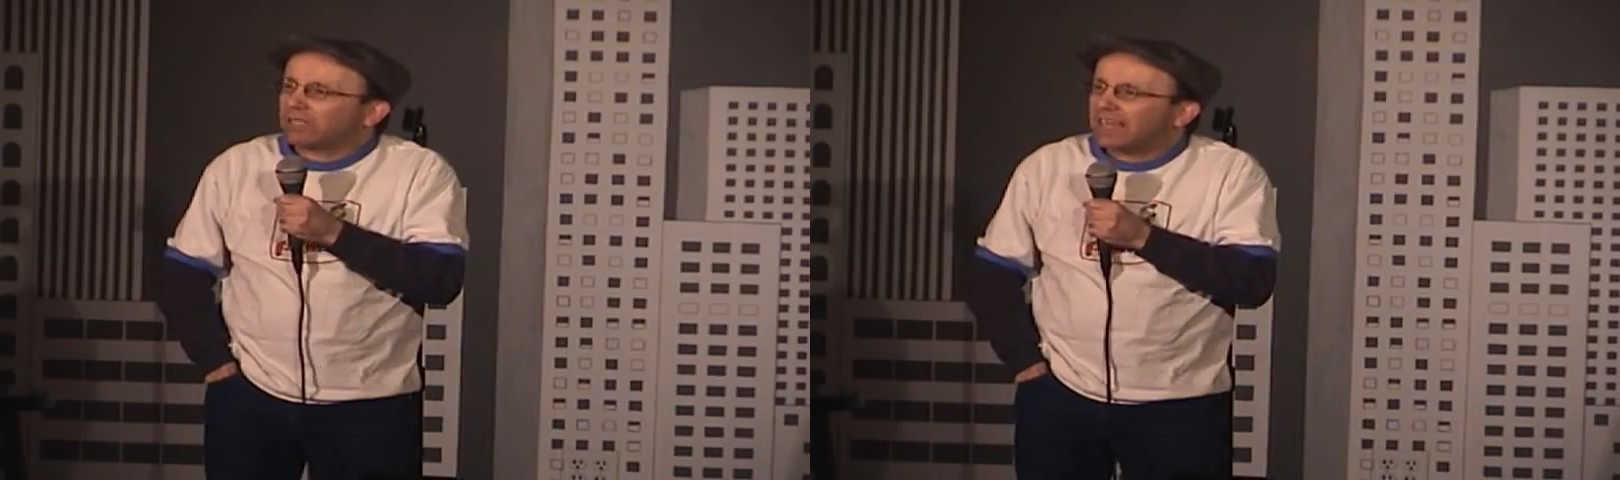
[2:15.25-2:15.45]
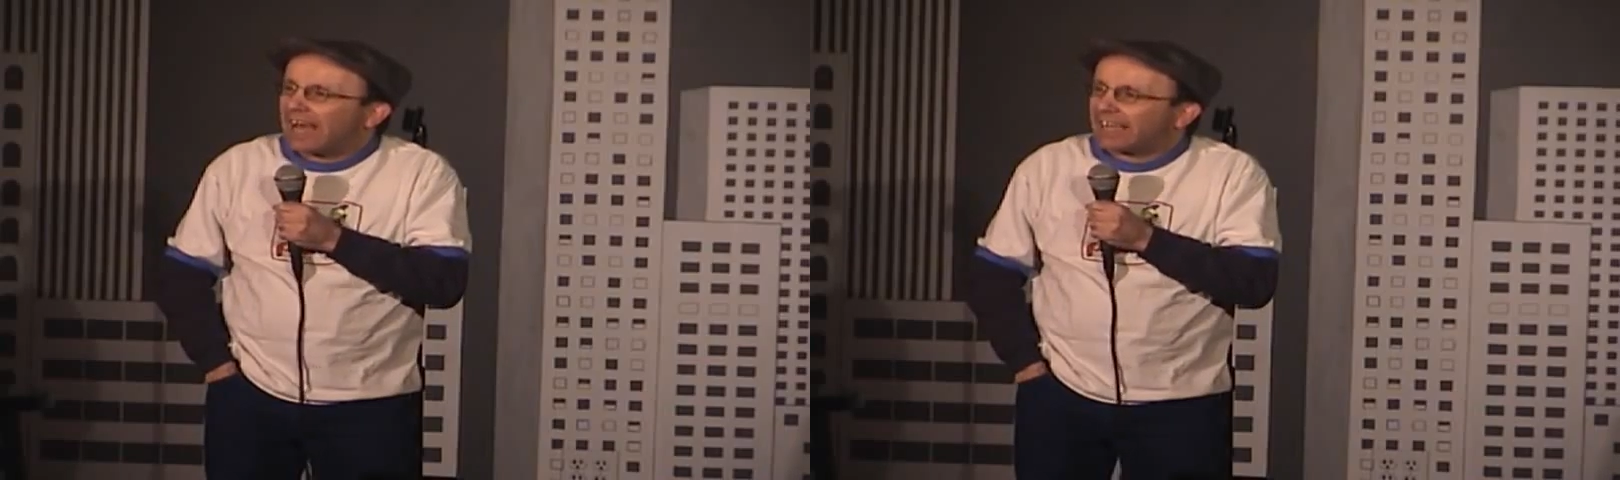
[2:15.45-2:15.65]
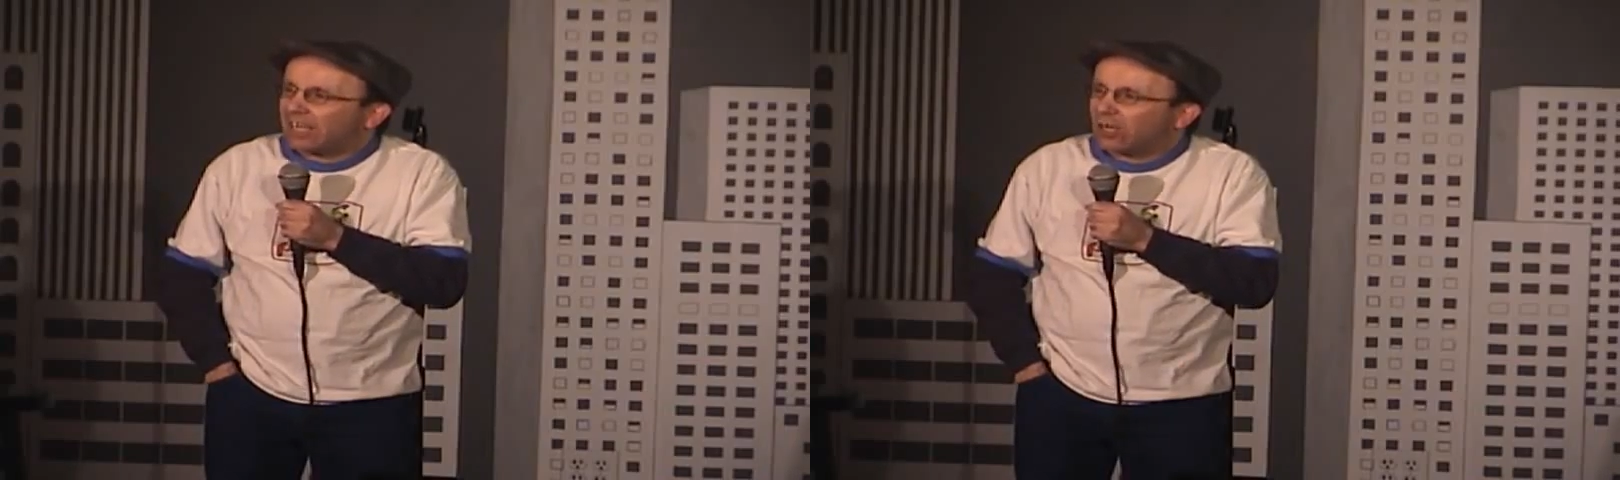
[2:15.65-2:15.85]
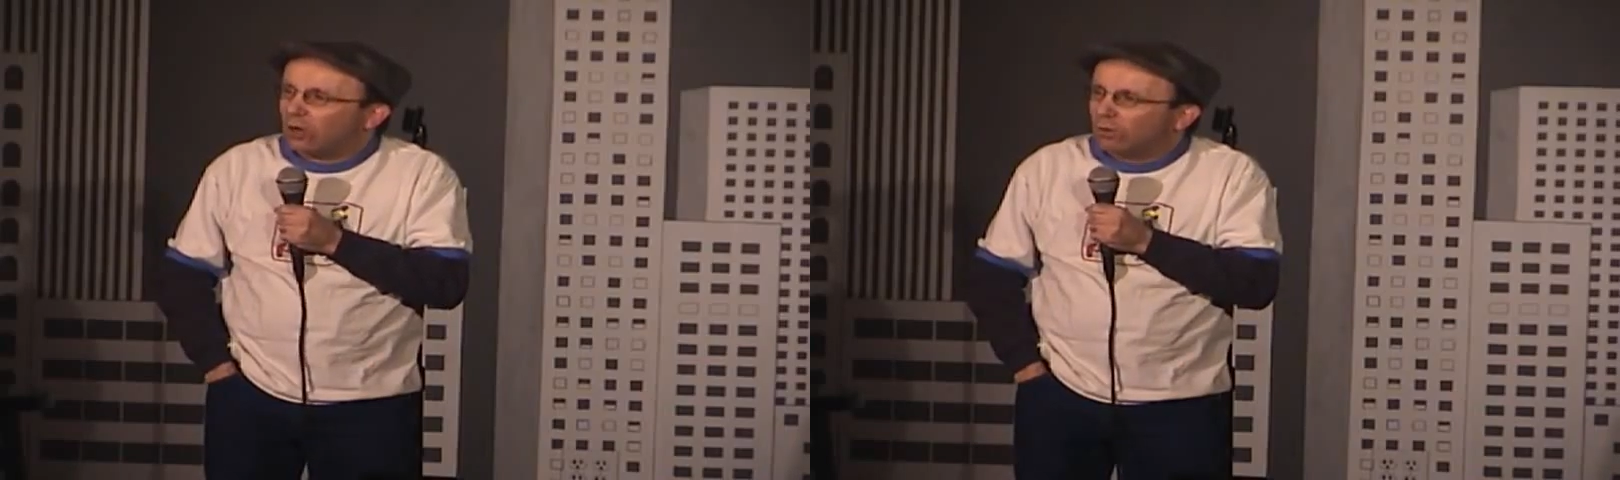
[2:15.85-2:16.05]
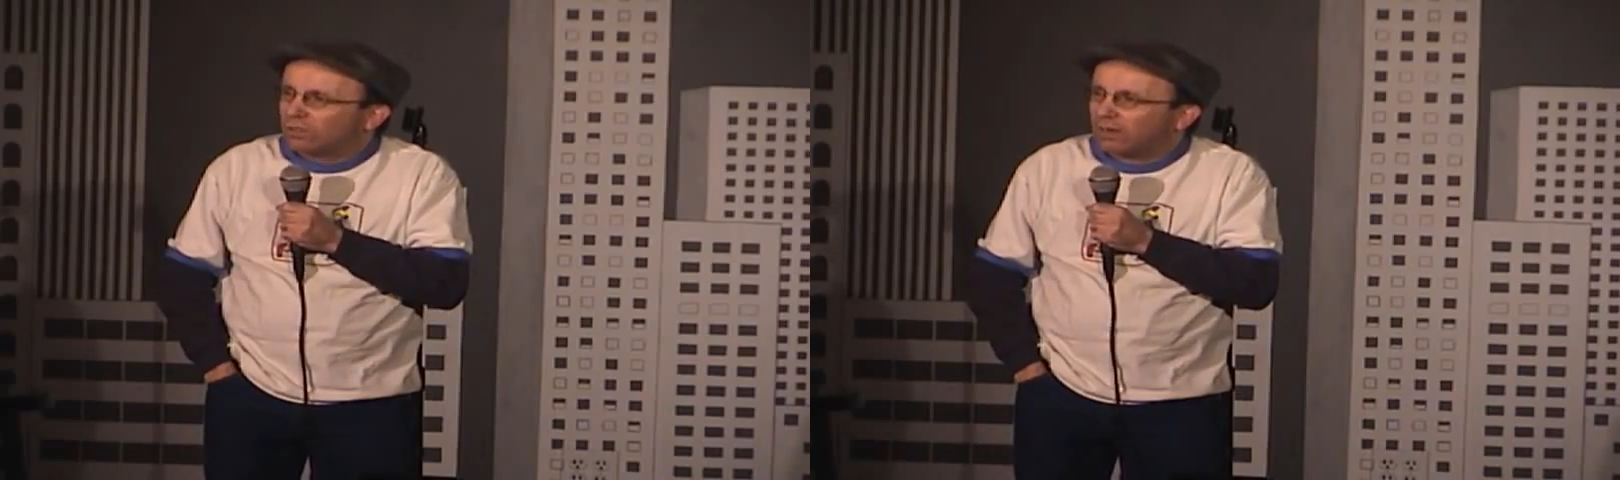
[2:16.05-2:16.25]
his neck and
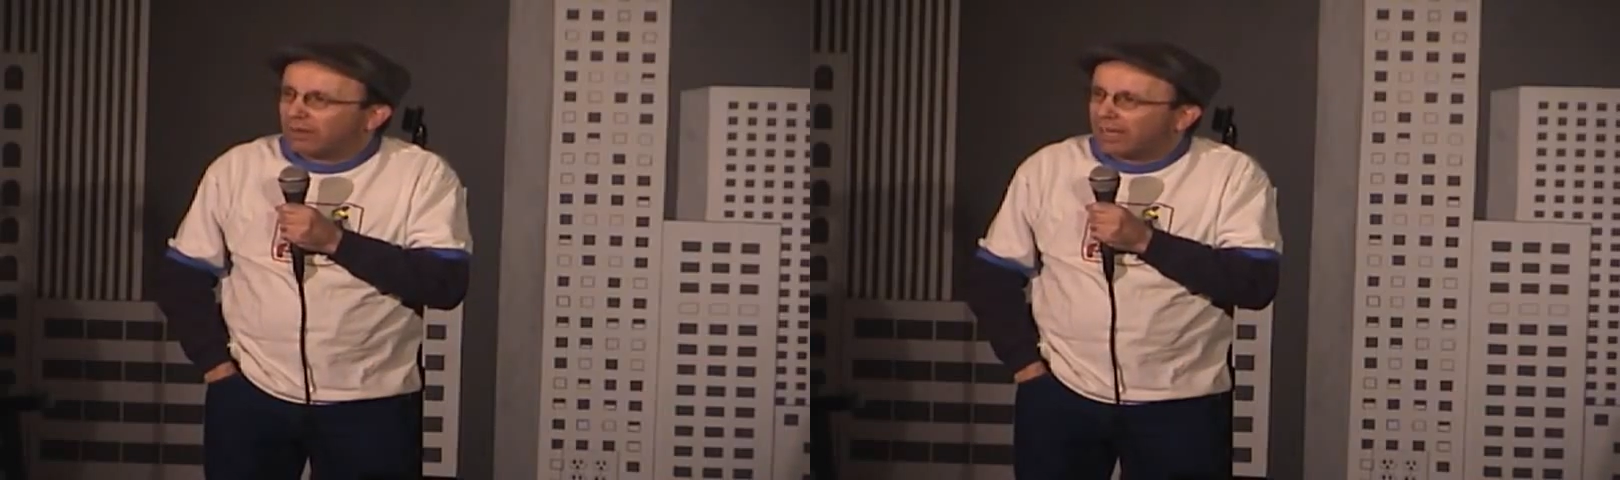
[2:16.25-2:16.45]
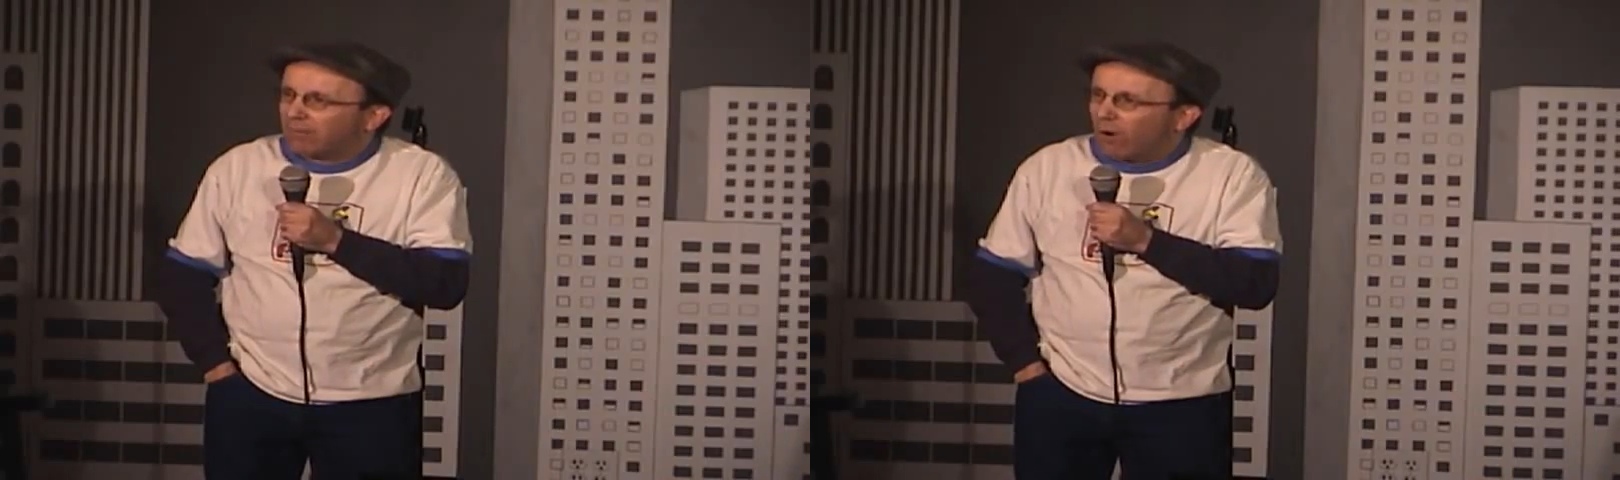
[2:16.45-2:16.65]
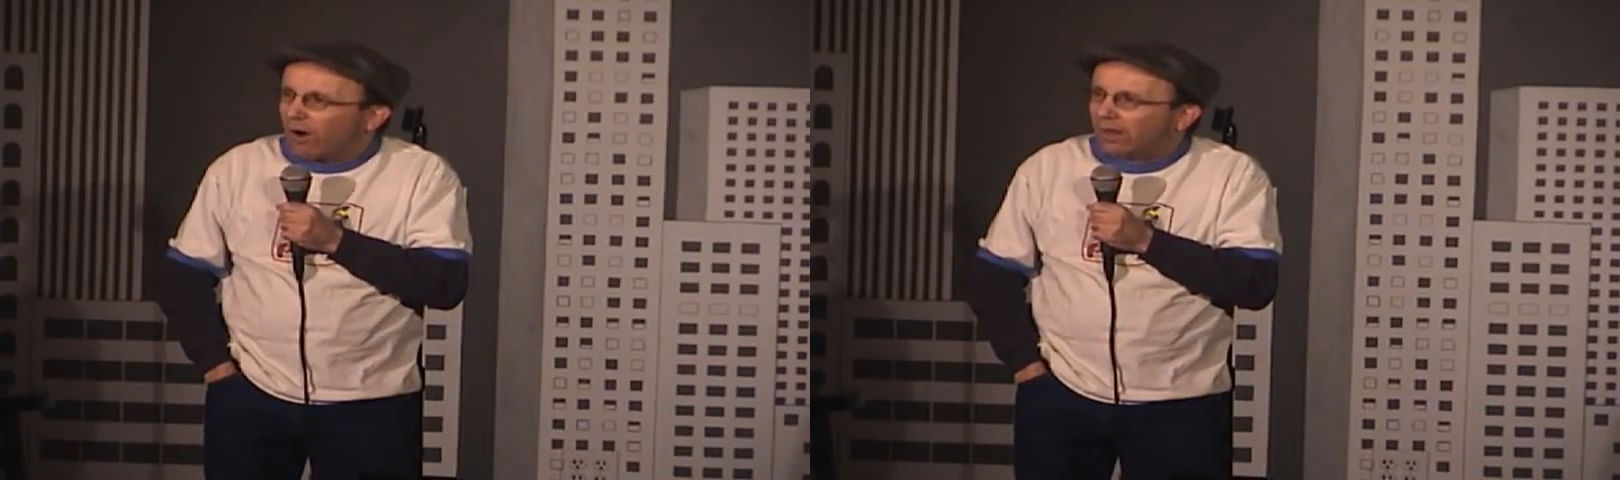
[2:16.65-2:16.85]
cooch. I mean, come